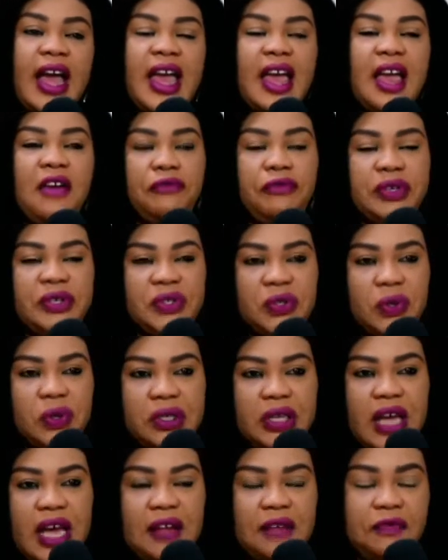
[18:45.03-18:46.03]
every
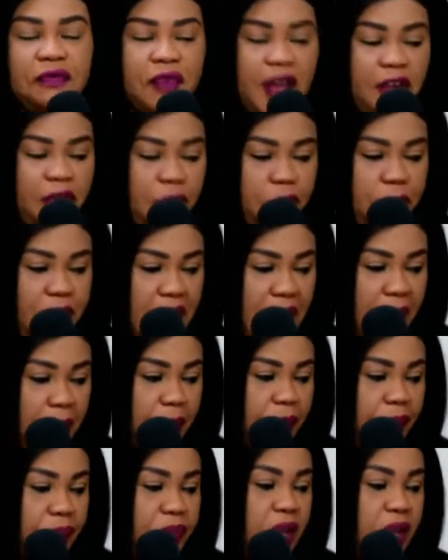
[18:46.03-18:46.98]
Sunday at 5 p.m.